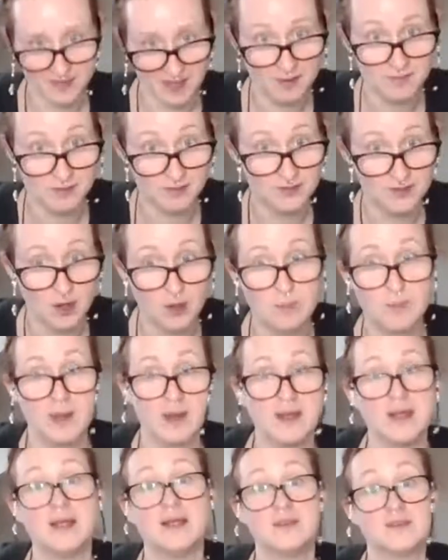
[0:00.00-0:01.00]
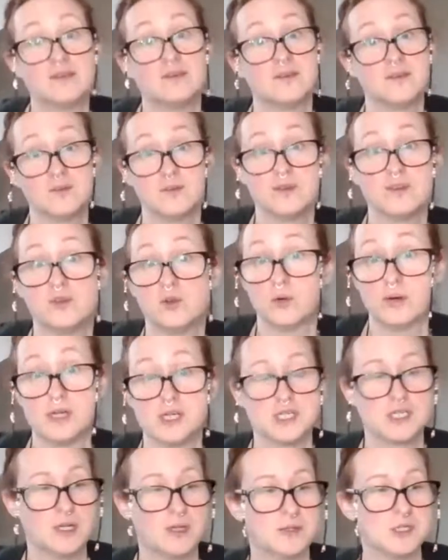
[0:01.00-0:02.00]
There are so many
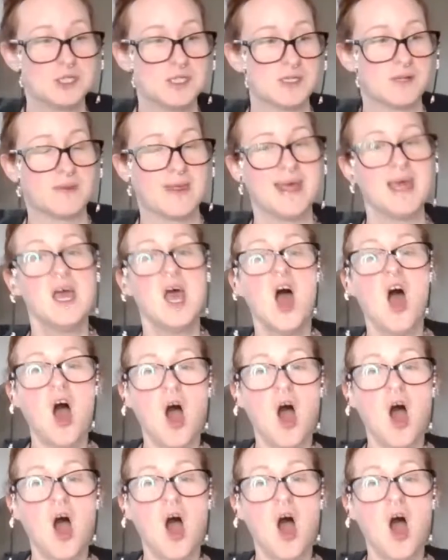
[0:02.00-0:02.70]
storage solutions on there.